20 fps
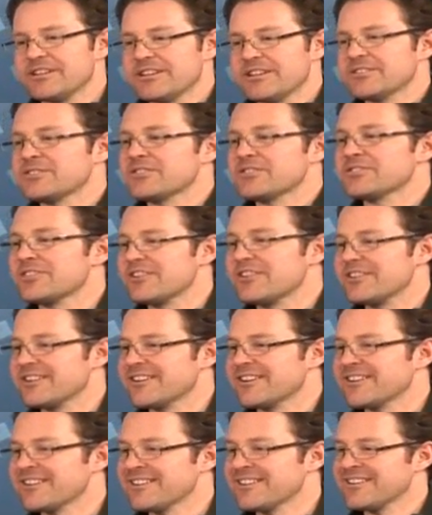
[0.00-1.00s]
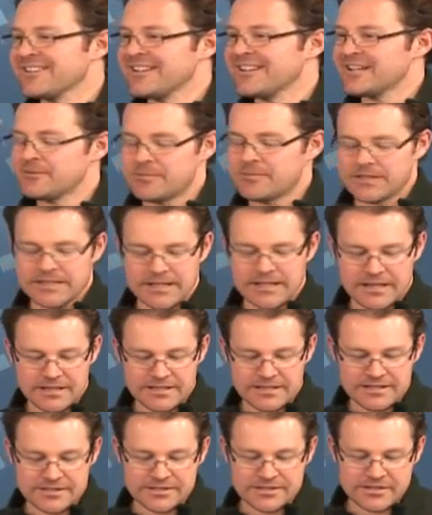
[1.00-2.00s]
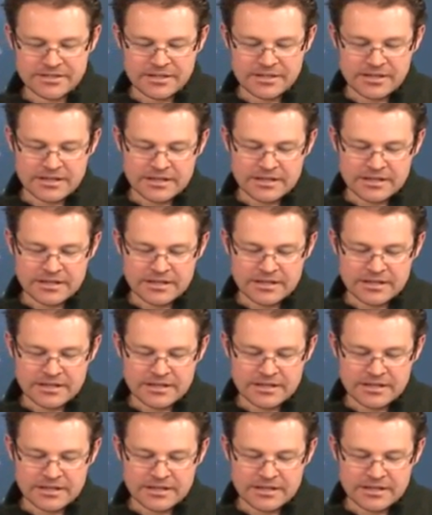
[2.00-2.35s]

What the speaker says: unnecessary, because